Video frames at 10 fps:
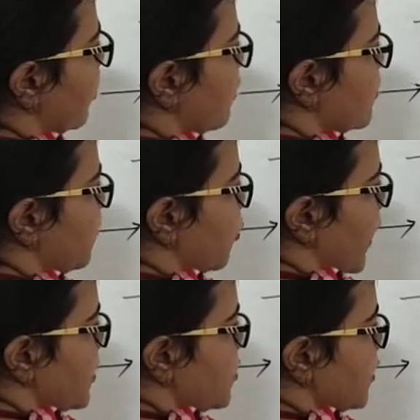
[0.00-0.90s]
or
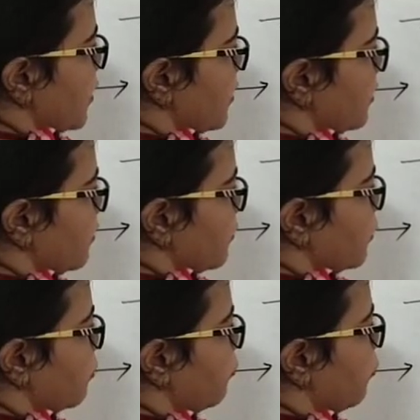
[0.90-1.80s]
Sporangium,
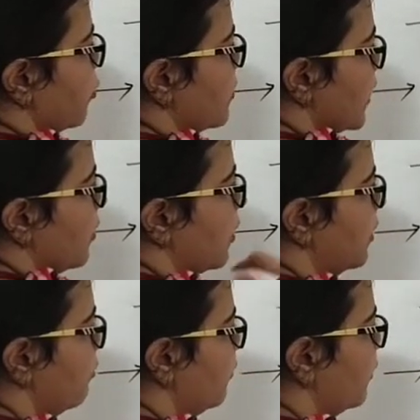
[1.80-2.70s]
for
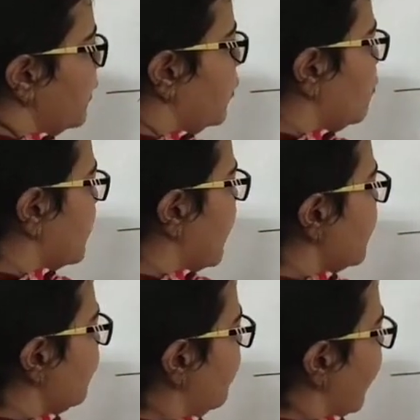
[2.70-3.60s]
singular we will use
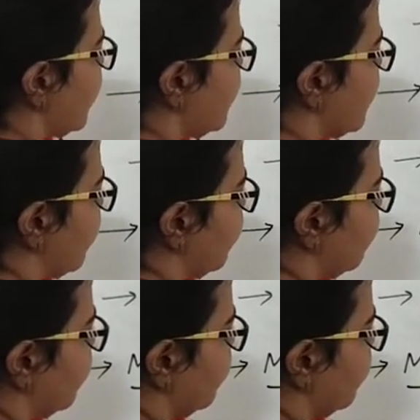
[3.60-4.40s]
as Sporangium.